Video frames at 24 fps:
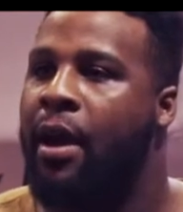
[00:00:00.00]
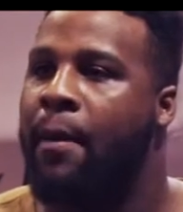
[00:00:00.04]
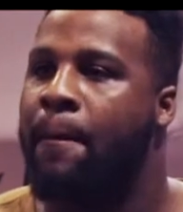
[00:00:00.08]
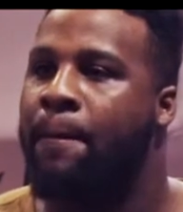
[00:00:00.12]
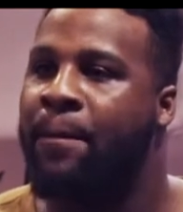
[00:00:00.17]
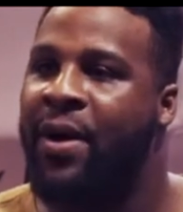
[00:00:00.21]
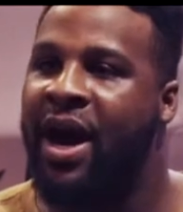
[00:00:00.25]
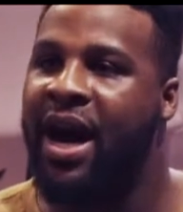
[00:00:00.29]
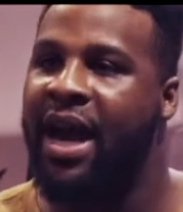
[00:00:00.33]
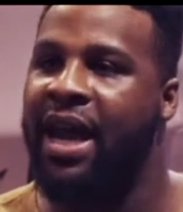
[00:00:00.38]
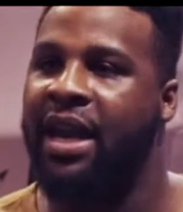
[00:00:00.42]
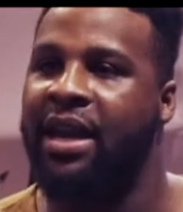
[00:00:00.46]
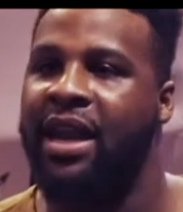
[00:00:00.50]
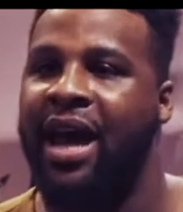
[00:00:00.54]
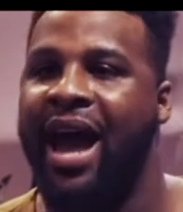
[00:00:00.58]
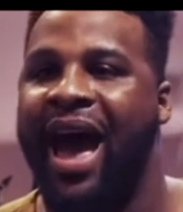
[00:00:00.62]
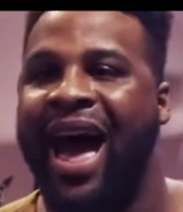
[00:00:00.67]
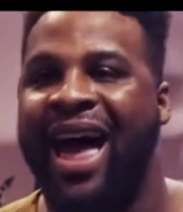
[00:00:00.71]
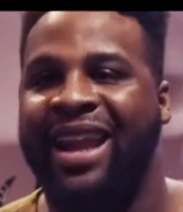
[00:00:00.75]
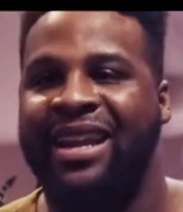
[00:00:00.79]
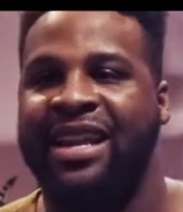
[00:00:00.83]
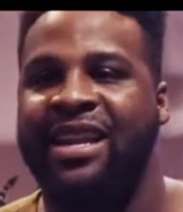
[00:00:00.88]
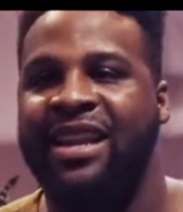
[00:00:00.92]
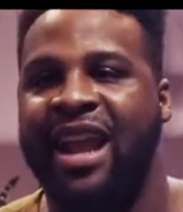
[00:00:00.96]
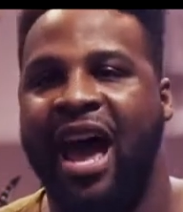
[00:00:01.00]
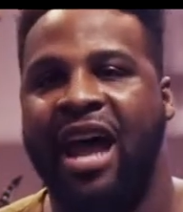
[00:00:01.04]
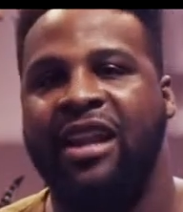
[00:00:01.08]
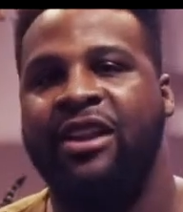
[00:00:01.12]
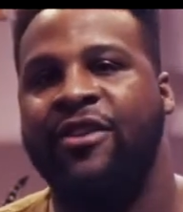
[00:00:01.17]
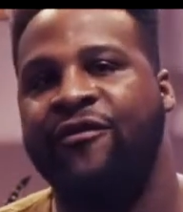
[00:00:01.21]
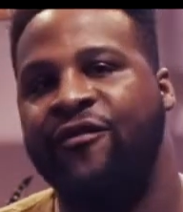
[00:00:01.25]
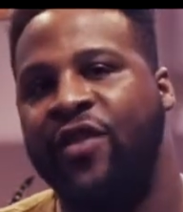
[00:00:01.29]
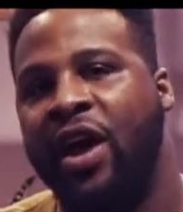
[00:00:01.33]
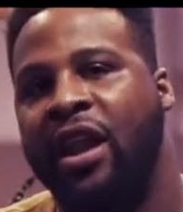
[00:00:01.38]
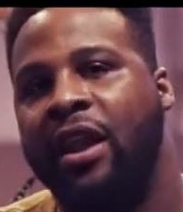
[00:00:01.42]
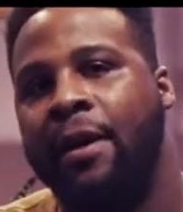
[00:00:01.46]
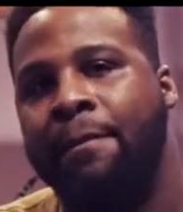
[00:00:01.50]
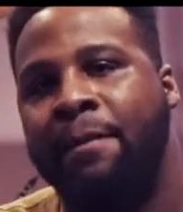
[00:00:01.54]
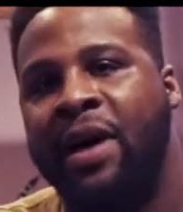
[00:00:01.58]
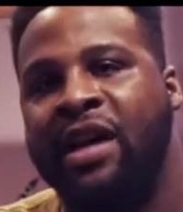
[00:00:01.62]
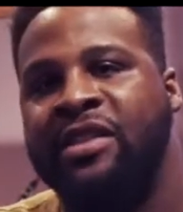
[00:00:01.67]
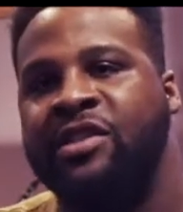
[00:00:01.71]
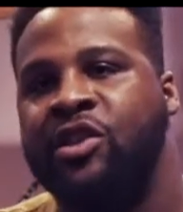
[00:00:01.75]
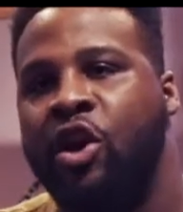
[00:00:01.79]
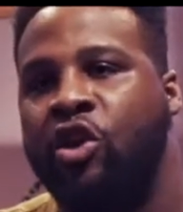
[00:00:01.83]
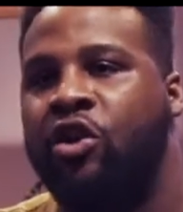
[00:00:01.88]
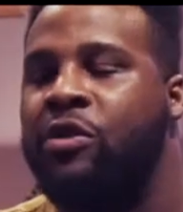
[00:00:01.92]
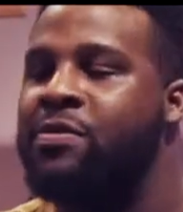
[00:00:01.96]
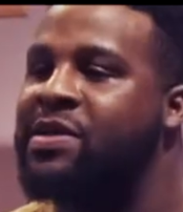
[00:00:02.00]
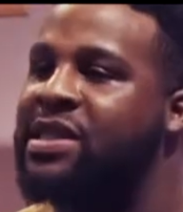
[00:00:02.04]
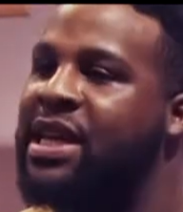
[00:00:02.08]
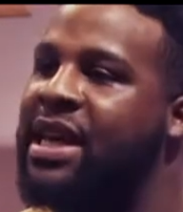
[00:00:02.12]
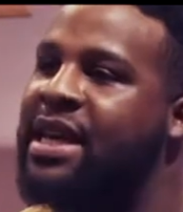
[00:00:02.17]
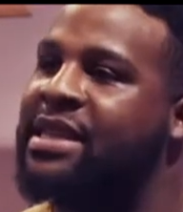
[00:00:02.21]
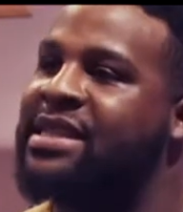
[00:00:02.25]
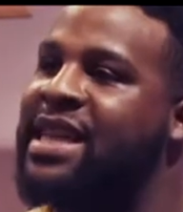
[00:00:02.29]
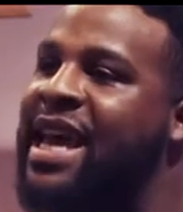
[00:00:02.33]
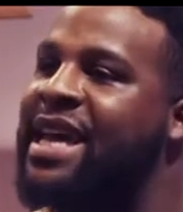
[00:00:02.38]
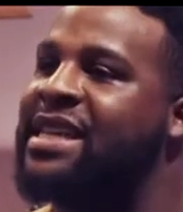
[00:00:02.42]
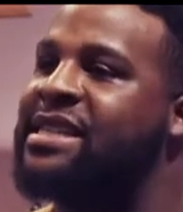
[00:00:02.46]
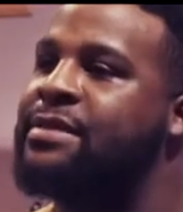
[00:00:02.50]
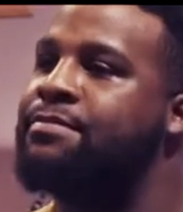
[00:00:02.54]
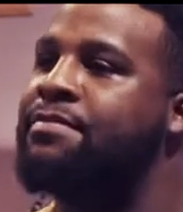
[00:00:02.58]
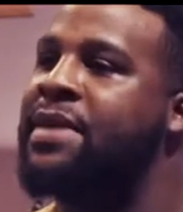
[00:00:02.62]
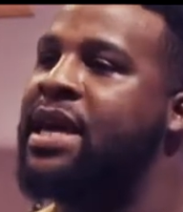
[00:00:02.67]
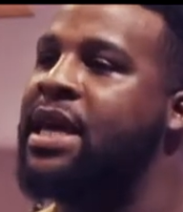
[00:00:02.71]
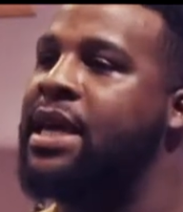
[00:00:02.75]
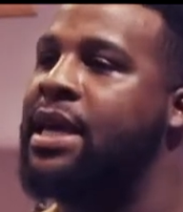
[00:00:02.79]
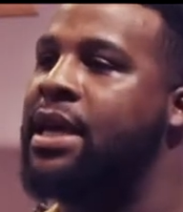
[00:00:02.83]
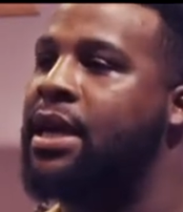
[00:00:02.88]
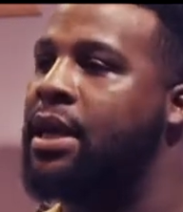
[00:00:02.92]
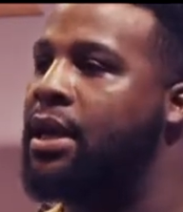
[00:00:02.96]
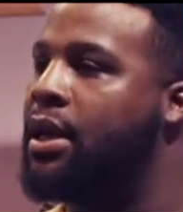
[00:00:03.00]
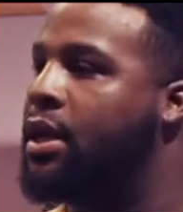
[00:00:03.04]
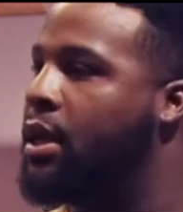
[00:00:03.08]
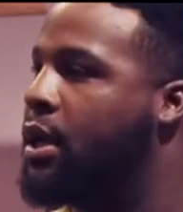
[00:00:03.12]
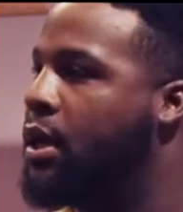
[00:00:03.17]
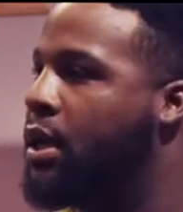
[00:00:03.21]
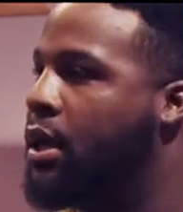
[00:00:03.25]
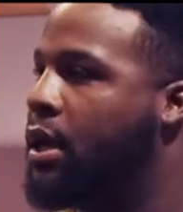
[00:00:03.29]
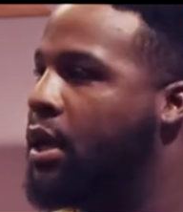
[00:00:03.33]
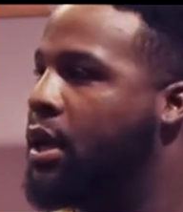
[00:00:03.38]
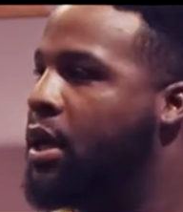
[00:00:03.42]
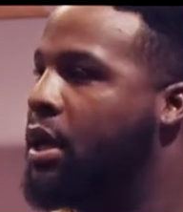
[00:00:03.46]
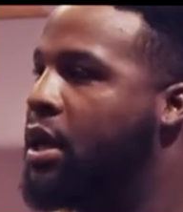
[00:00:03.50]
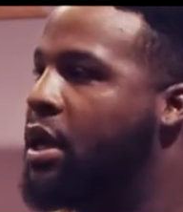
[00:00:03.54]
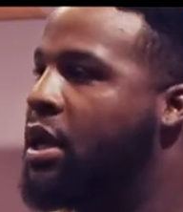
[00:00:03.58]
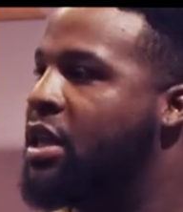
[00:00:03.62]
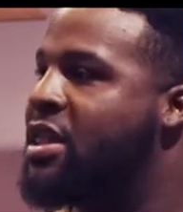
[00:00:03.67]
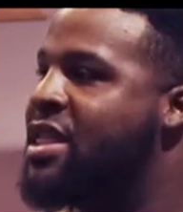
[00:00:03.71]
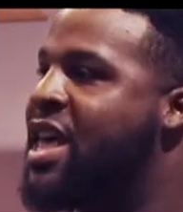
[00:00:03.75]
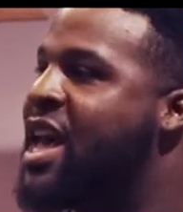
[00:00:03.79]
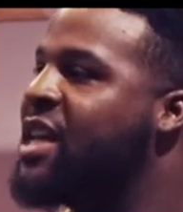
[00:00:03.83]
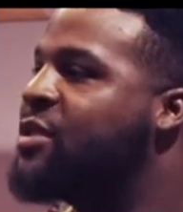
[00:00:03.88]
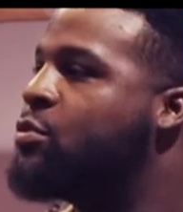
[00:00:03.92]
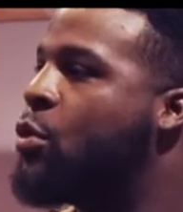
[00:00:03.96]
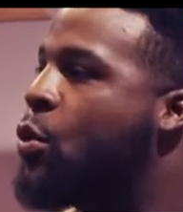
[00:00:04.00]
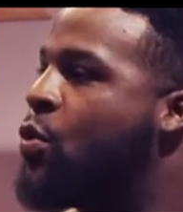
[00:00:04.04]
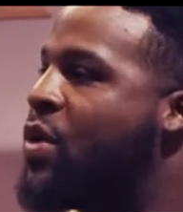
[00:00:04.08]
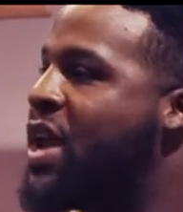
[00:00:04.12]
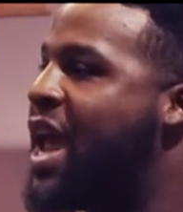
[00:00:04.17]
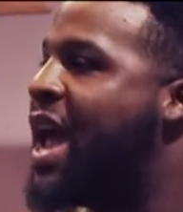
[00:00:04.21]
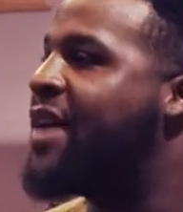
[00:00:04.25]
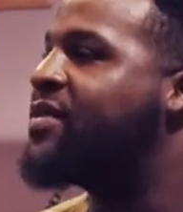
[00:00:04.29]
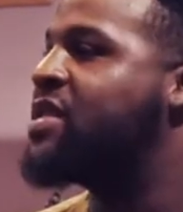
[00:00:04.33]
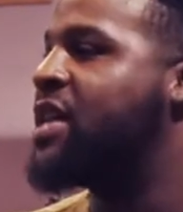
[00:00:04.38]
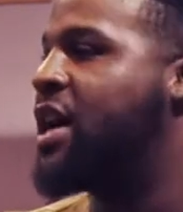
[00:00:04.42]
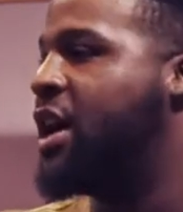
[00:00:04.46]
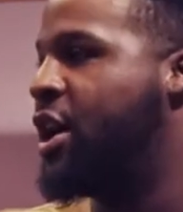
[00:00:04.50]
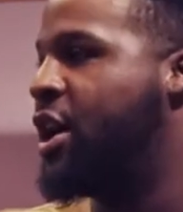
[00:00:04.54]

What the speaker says: But I did not develop my circumstance as me. That's what we have to